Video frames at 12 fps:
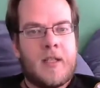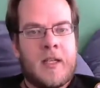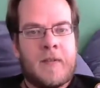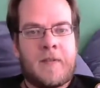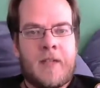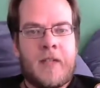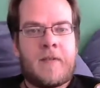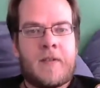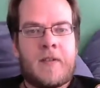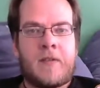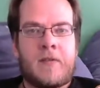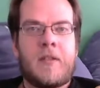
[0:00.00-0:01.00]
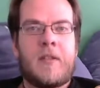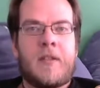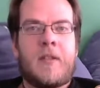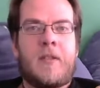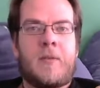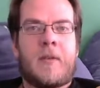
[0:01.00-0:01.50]
I've never really
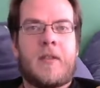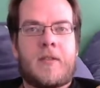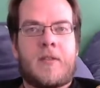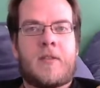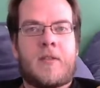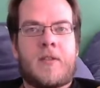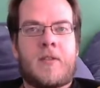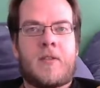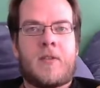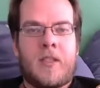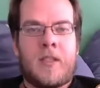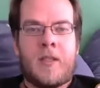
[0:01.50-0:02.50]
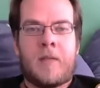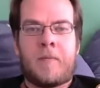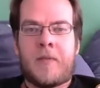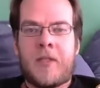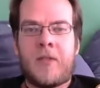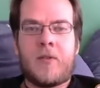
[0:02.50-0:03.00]
wanted to
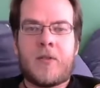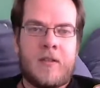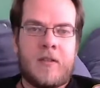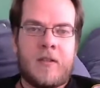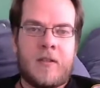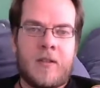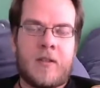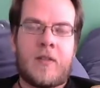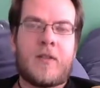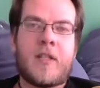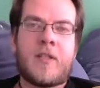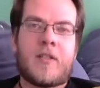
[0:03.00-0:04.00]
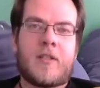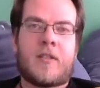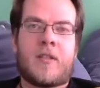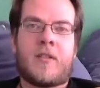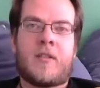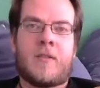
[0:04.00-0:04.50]
abuse the donation
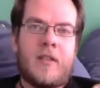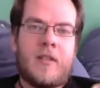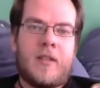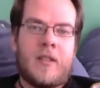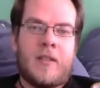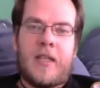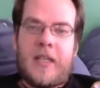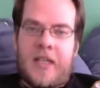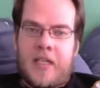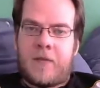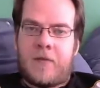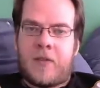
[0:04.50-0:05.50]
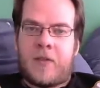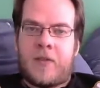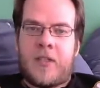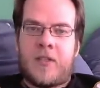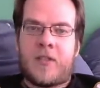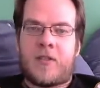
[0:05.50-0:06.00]
system and ask for donations on